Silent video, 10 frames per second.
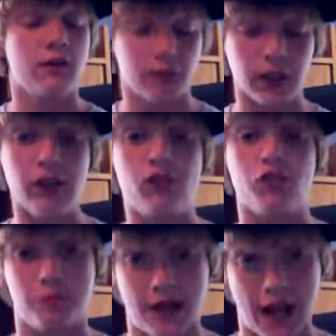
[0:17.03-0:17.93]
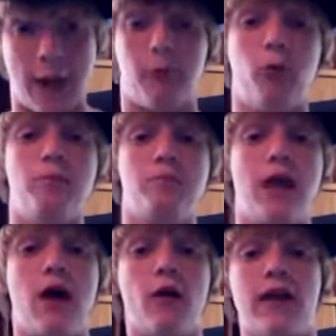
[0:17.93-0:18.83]
releases by Apple.
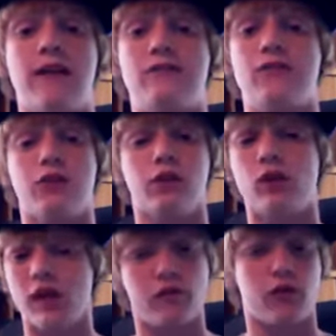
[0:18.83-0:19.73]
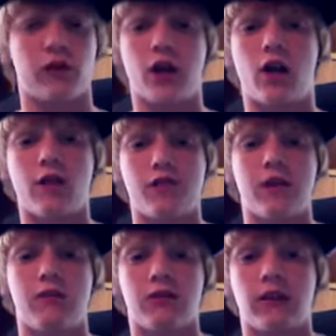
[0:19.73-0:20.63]
Now if you're looking for the currents and
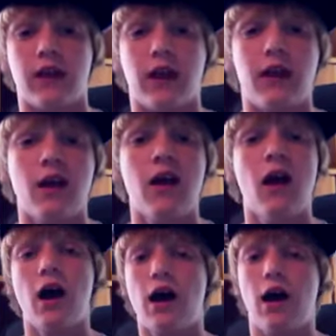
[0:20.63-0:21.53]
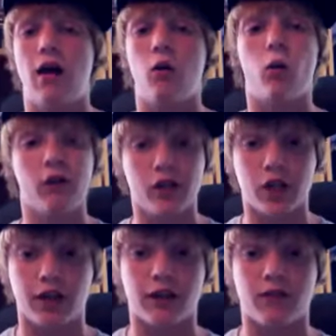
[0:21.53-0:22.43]
everything, all the
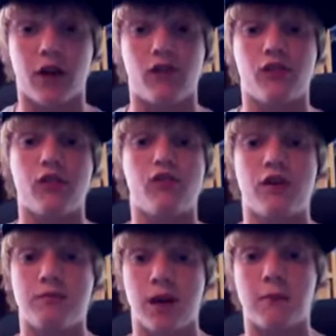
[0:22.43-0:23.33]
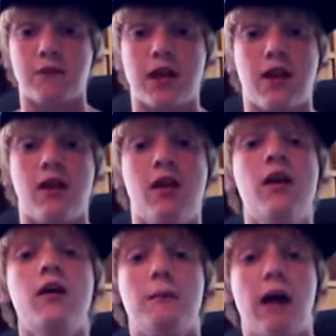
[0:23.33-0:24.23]
current devices have been updated
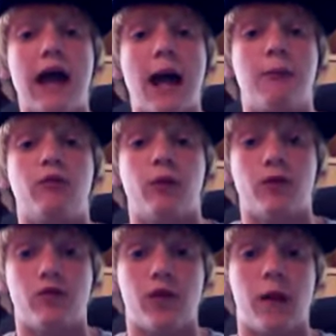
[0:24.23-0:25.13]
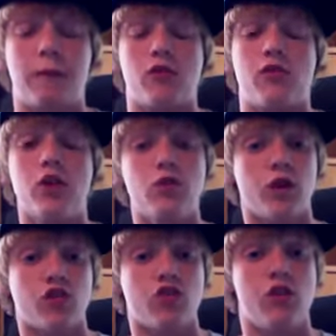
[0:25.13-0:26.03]
by Apple for the developers. The new
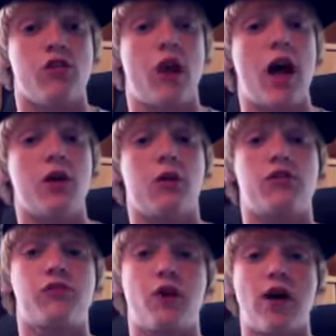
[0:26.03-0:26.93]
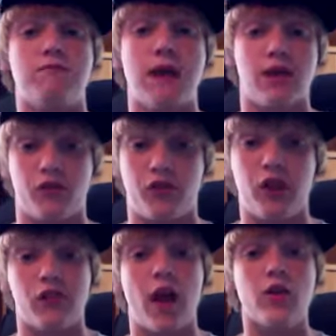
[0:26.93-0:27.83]
version is iOS 5 Beta
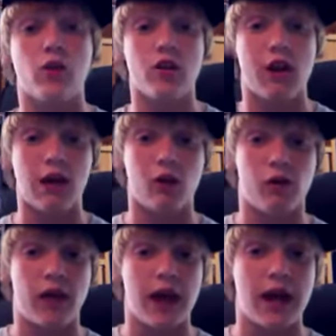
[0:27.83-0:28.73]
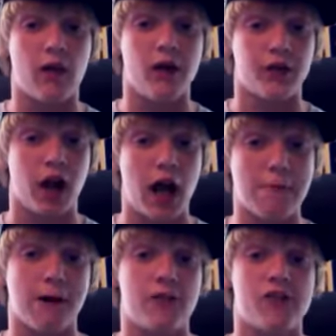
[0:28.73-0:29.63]
6, and you can download that now on your
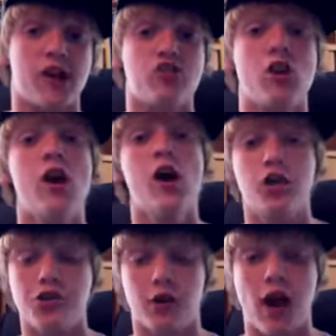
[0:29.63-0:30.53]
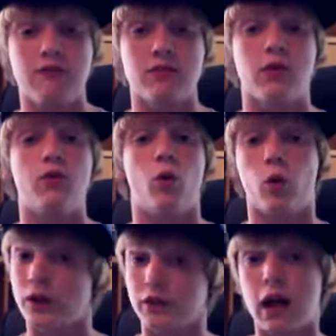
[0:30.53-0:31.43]
iPod Touch, your iPhone,
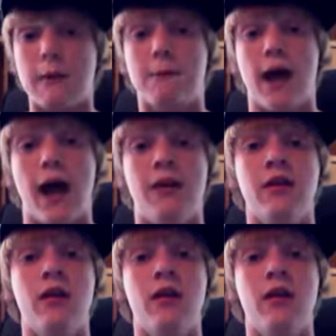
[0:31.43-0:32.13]
or your iPad